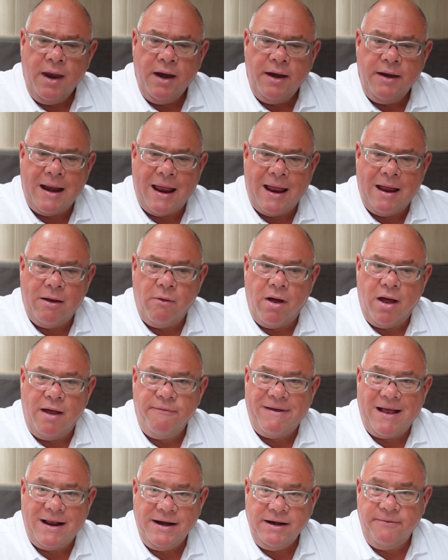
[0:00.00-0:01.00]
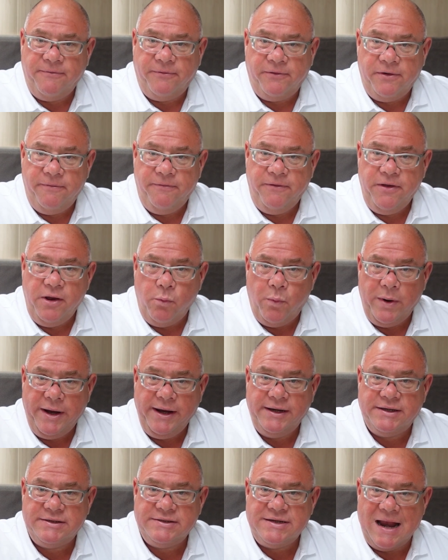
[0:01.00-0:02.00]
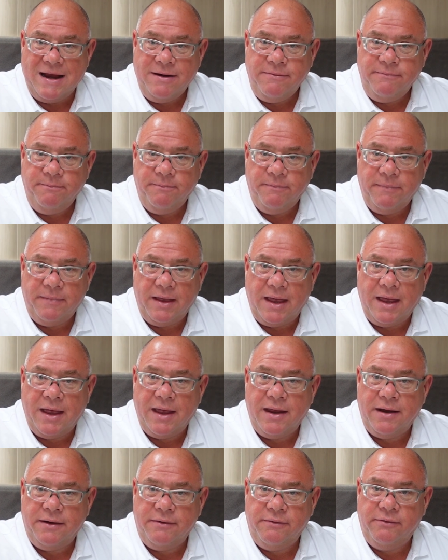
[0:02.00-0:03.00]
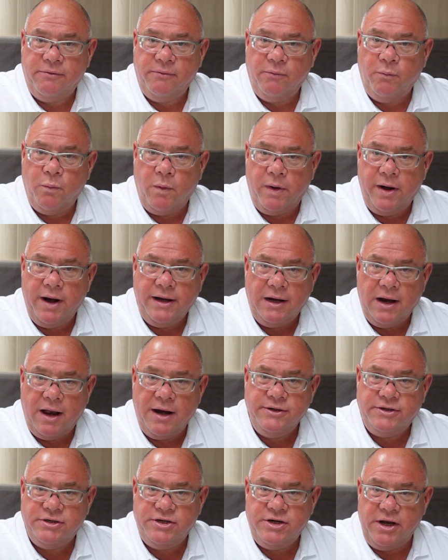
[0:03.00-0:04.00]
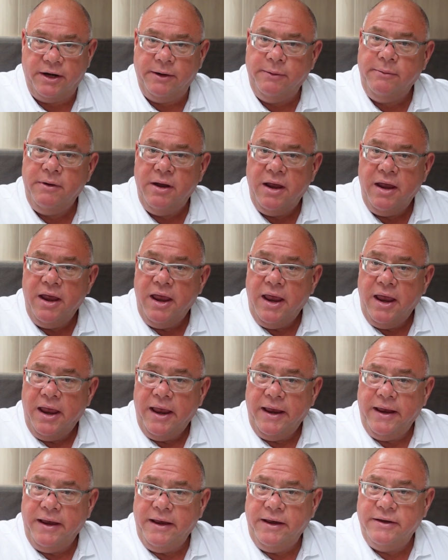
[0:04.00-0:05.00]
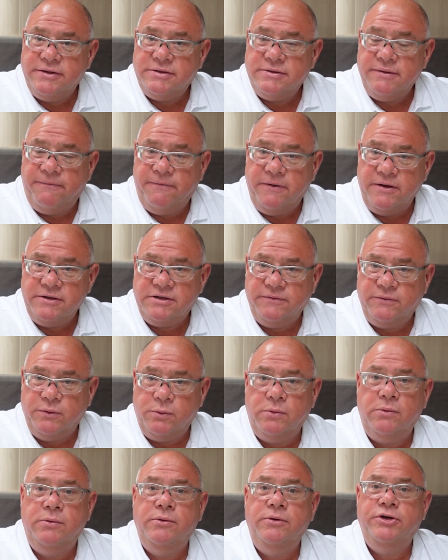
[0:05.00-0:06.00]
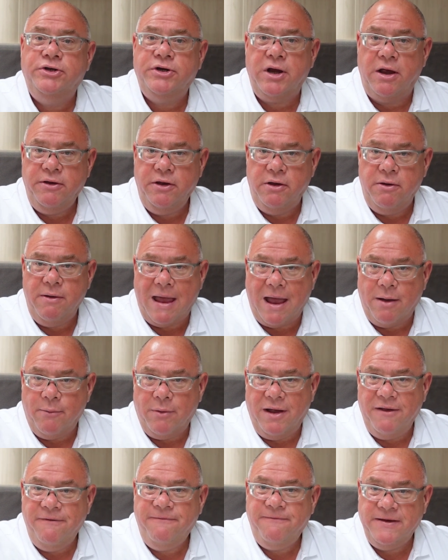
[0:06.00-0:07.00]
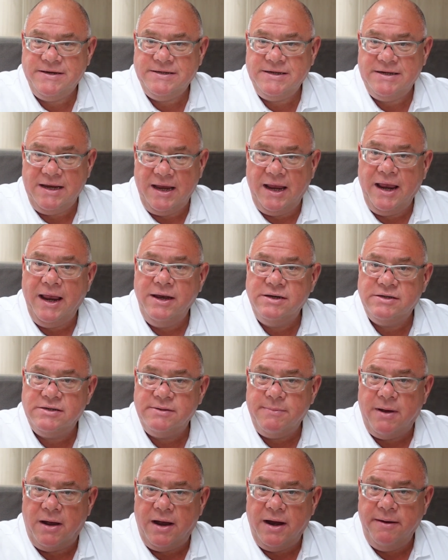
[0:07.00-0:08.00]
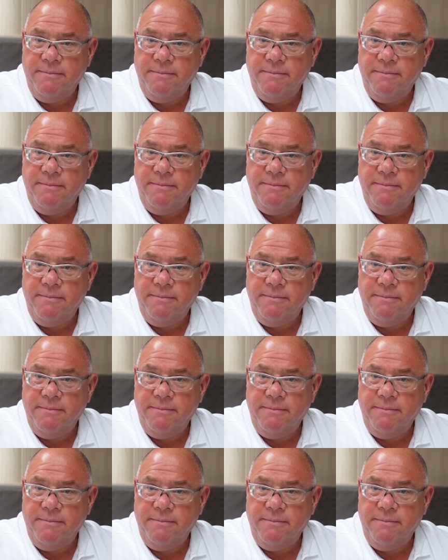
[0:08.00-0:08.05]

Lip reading: Now, I've had it for a few weeks now, and what I'd like to do is first of all show you how I fitted it into my